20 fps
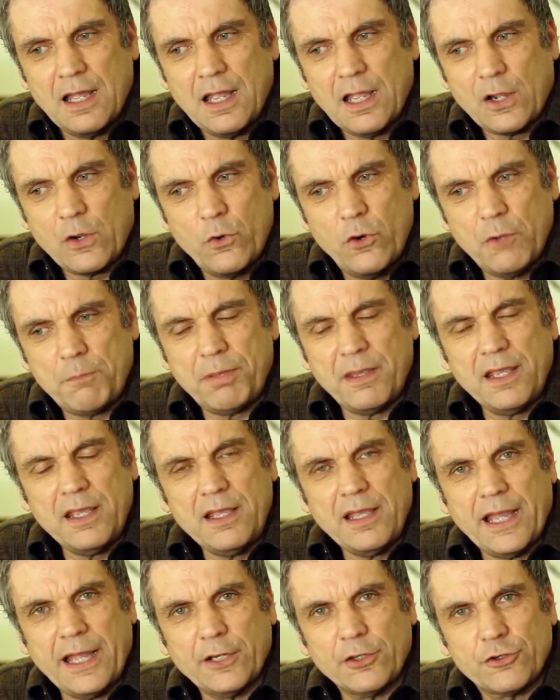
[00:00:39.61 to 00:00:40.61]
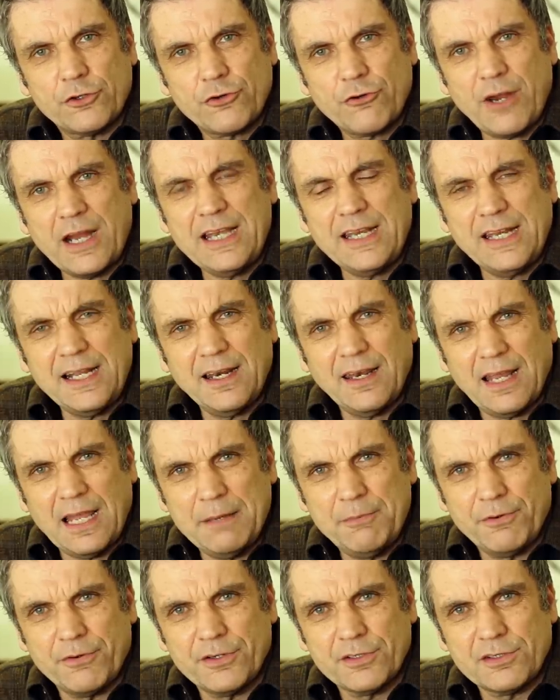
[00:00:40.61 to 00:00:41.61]
equipping and training
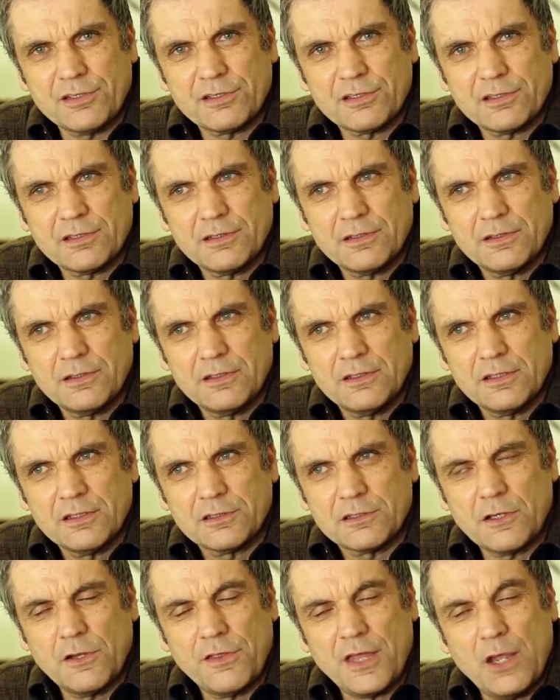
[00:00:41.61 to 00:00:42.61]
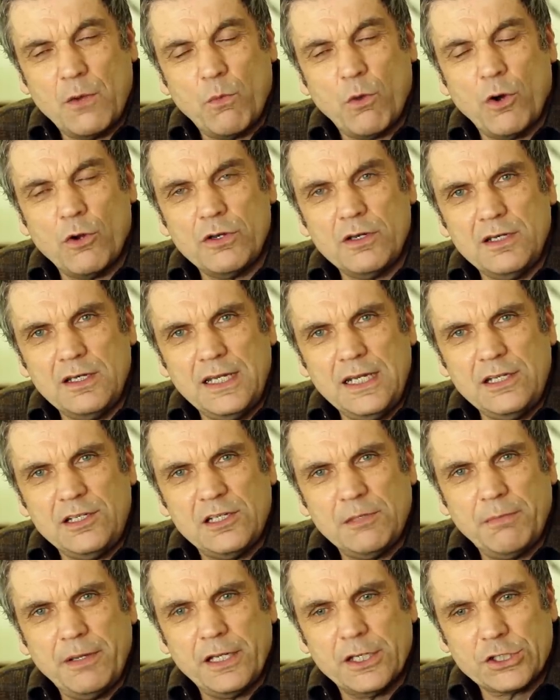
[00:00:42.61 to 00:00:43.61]
laborers so they won't need
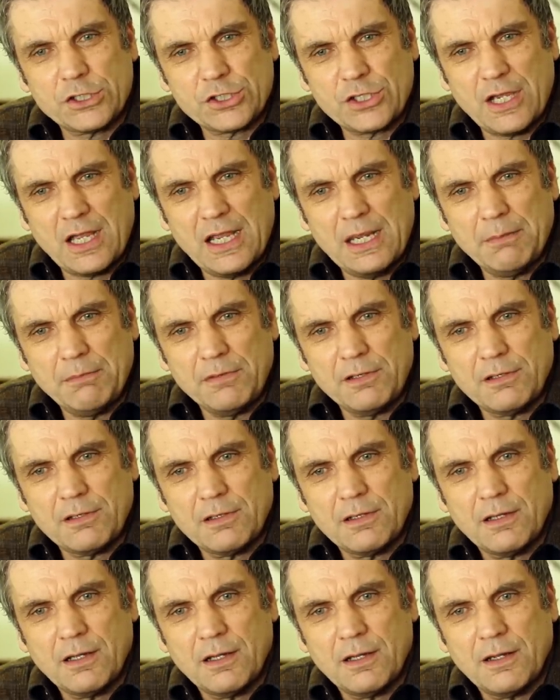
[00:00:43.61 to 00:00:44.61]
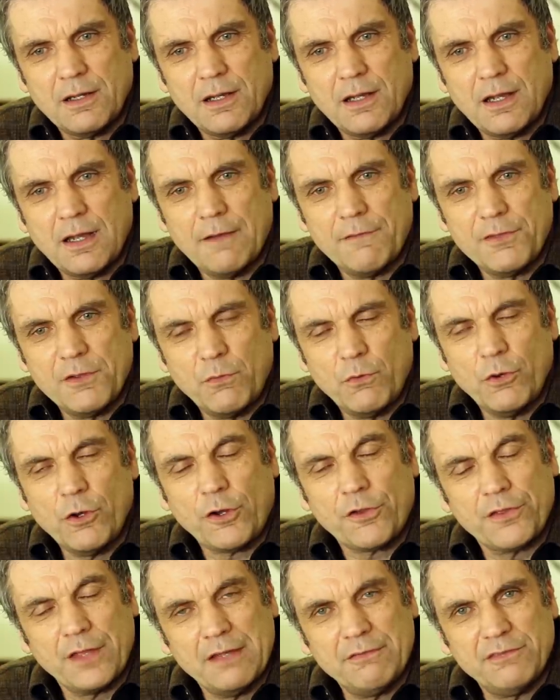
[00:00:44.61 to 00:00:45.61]
to be ashamed of the
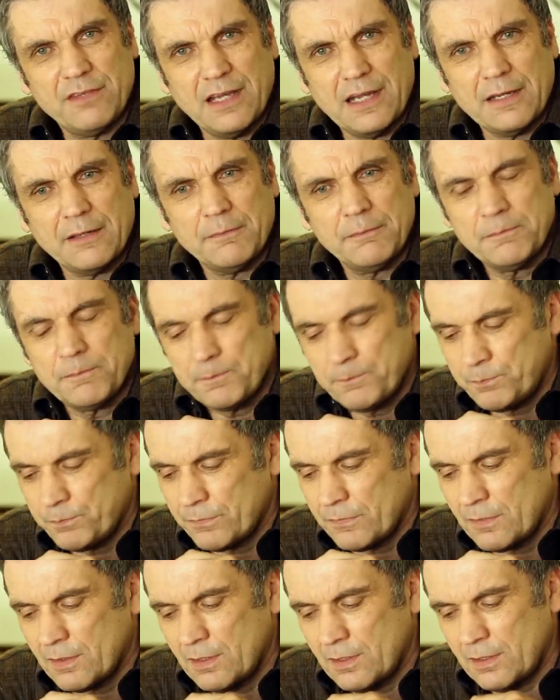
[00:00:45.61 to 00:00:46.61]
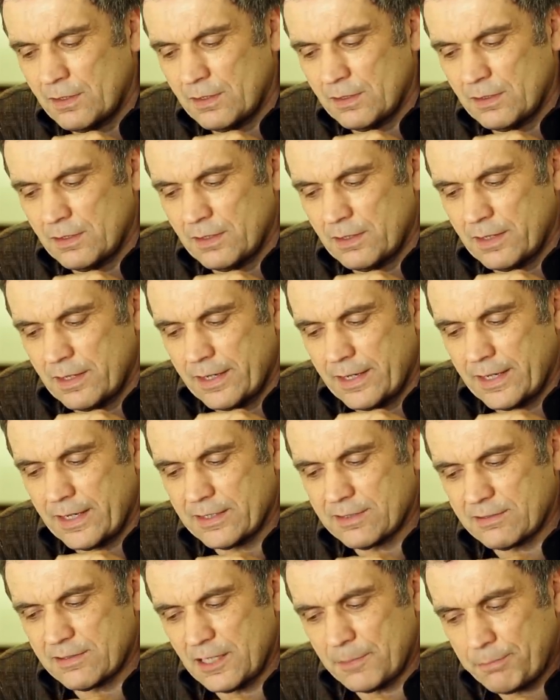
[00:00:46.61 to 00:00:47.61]
work they've done.
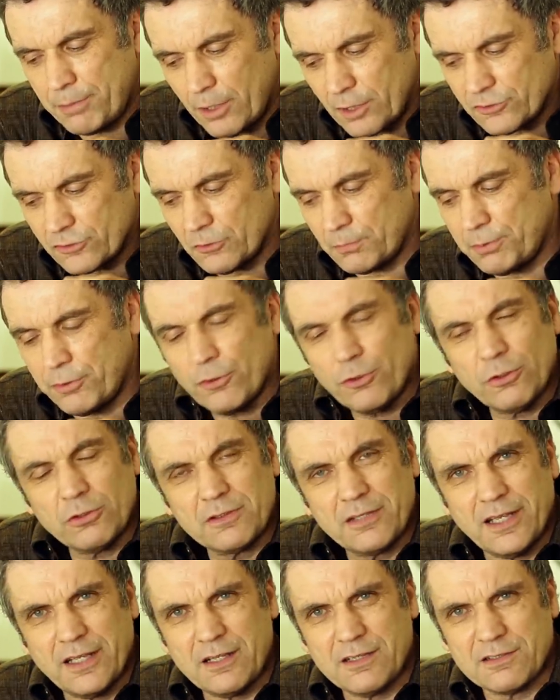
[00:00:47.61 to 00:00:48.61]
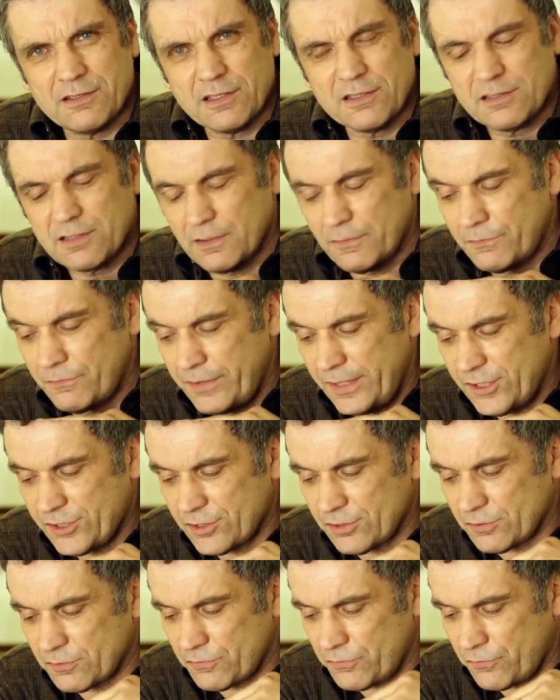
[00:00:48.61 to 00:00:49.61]
As the Apostle Paul tells us in
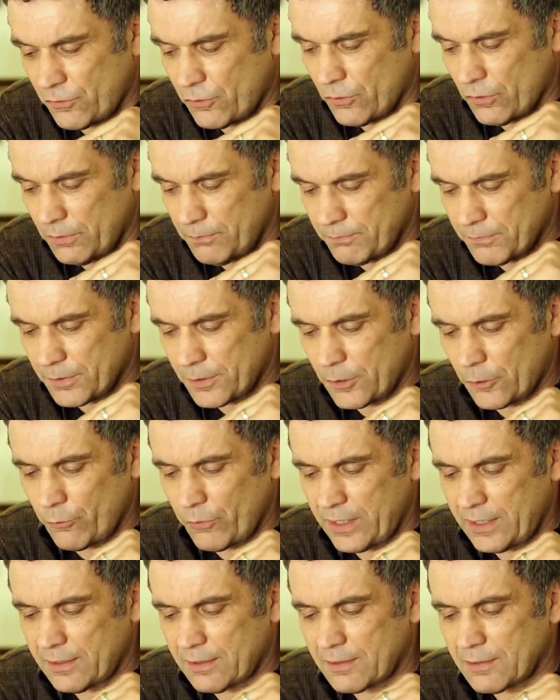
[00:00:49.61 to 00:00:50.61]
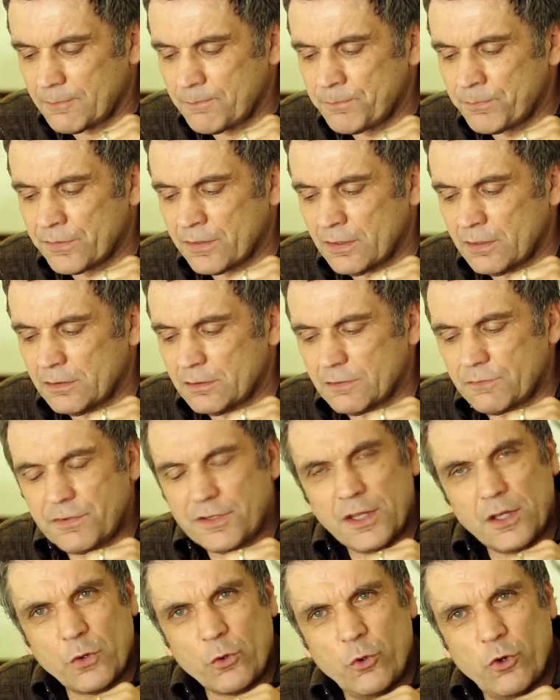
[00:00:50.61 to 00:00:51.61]
Ephesians 4, and I'll read it, it's
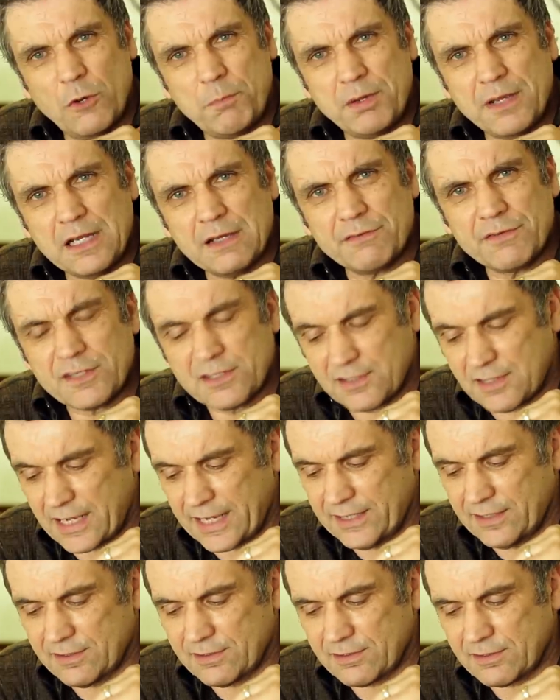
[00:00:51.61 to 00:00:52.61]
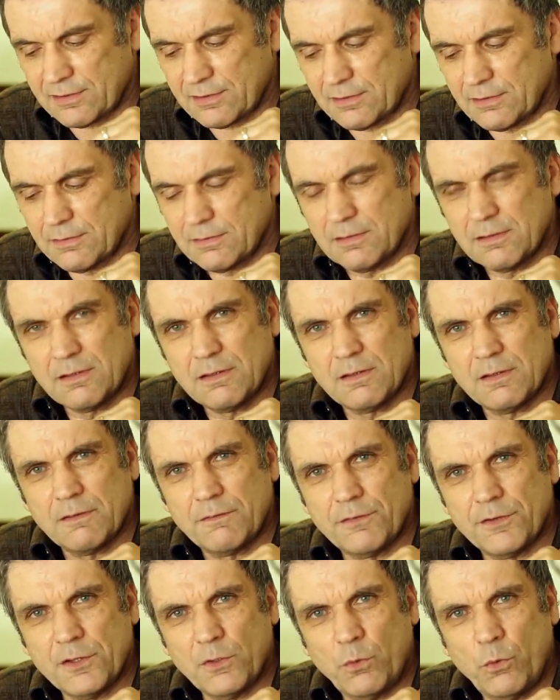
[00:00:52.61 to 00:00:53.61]
for the equipping of the saints,
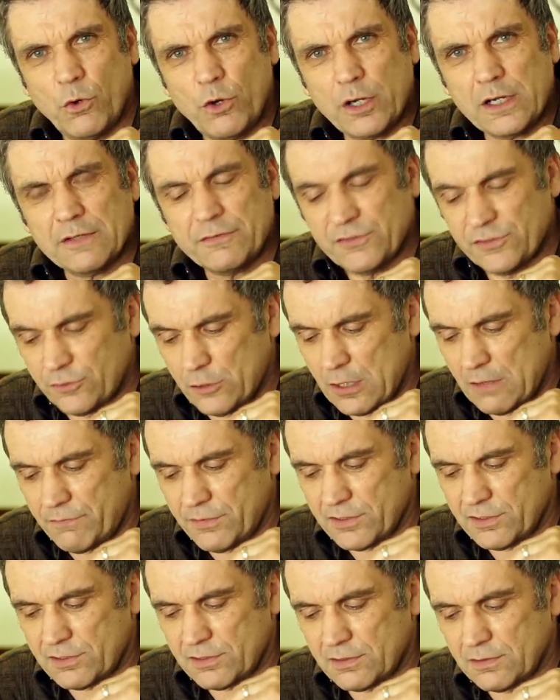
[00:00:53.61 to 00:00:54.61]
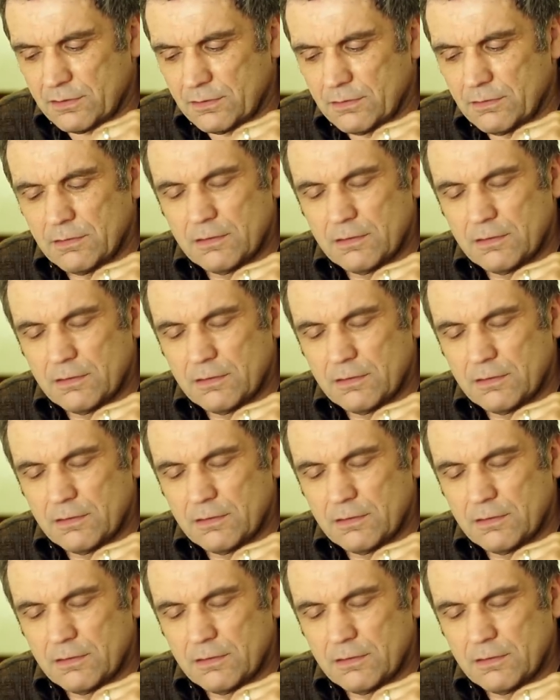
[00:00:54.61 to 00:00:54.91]
for the work of service,